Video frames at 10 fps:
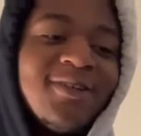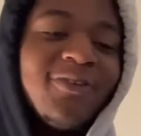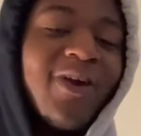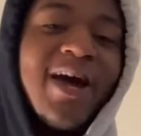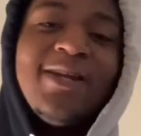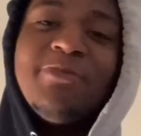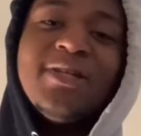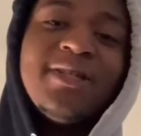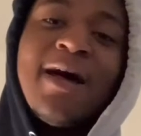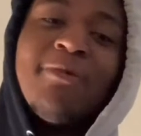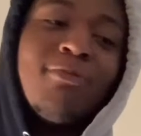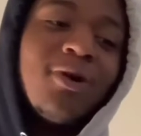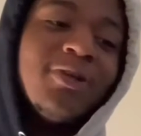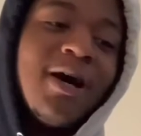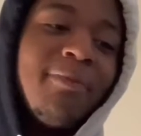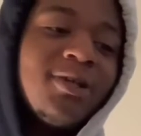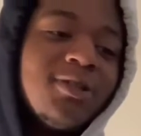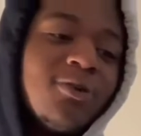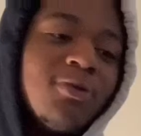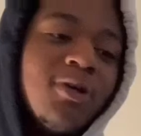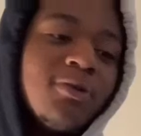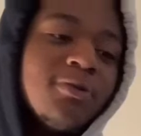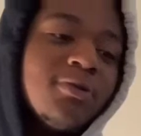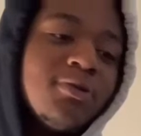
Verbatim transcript: Granny be stepping, bro. Y'all must don't know.